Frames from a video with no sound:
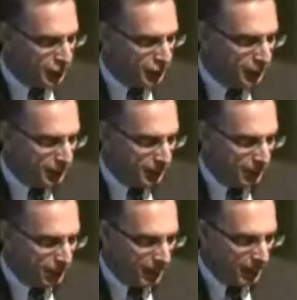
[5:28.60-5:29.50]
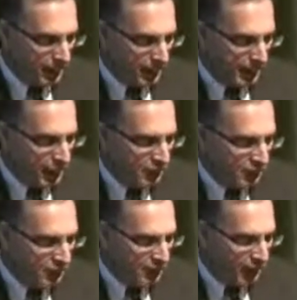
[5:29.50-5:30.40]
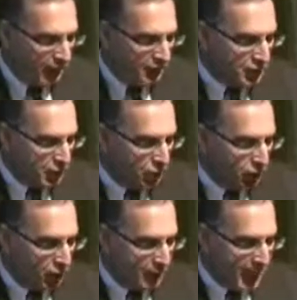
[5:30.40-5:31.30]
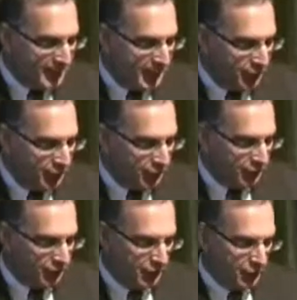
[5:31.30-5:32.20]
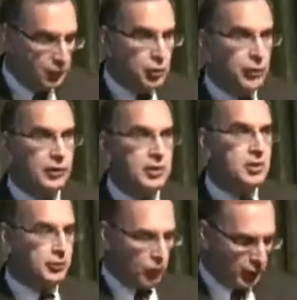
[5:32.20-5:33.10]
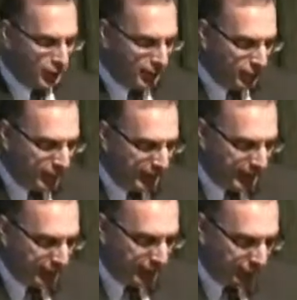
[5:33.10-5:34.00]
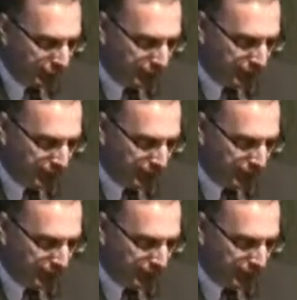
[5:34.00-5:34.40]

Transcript: 2, they are disinclined to show automatic deference to religious or community leaders.